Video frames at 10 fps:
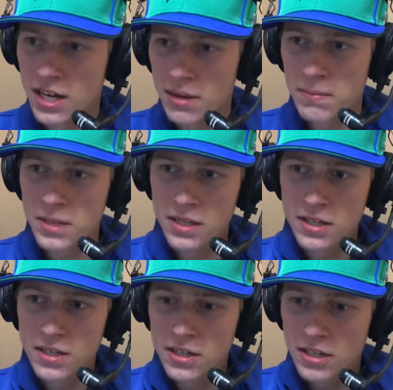
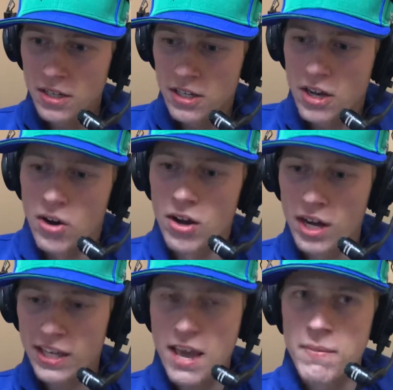
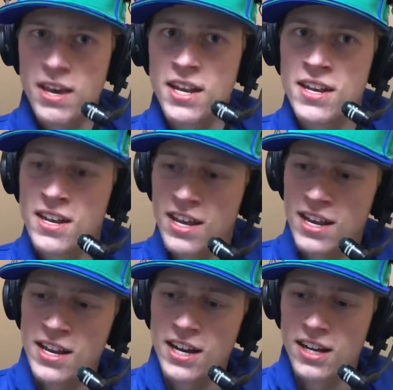I came in and